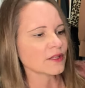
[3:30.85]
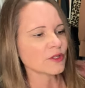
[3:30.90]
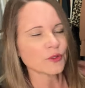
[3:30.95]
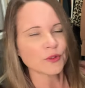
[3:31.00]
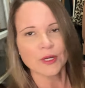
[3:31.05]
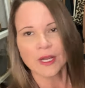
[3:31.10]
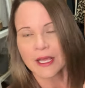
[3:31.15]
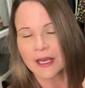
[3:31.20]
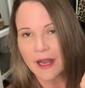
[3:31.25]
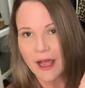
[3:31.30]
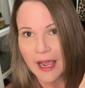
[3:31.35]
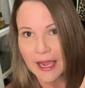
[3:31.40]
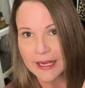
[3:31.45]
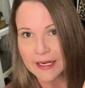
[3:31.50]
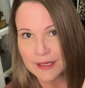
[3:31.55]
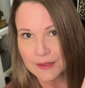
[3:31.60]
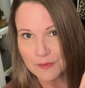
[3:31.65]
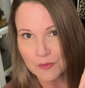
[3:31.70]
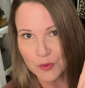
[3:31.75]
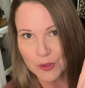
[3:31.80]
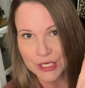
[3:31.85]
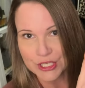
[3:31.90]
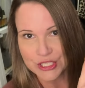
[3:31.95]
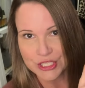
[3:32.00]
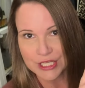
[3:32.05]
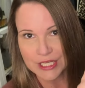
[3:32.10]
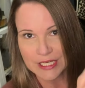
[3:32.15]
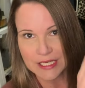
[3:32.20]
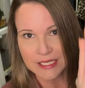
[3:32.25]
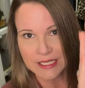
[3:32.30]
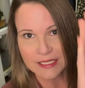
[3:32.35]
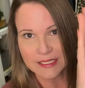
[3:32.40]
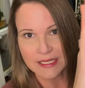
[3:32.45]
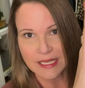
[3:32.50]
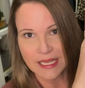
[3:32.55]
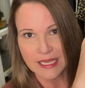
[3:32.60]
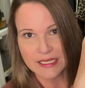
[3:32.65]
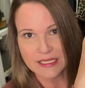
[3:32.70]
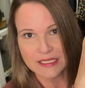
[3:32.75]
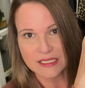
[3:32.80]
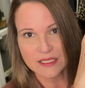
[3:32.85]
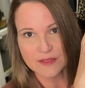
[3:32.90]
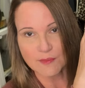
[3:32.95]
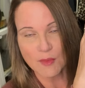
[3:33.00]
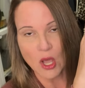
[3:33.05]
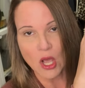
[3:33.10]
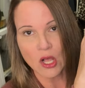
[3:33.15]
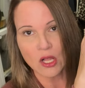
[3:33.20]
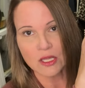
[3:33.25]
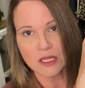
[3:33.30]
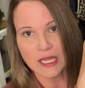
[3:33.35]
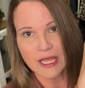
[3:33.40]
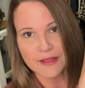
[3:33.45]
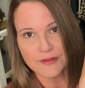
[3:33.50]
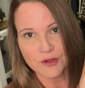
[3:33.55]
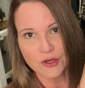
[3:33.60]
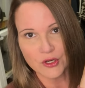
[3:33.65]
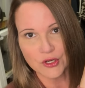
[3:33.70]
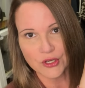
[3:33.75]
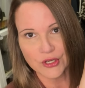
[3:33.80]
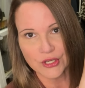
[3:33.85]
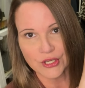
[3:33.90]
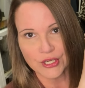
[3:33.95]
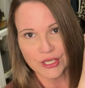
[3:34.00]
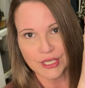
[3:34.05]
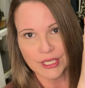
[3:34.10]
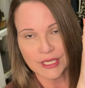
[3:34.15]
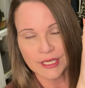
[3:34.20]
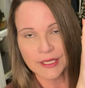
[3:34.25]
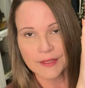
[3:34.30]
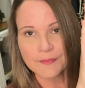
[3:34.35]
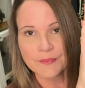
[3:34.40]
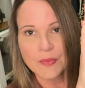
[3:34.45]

Laurent item, which is a small leather good.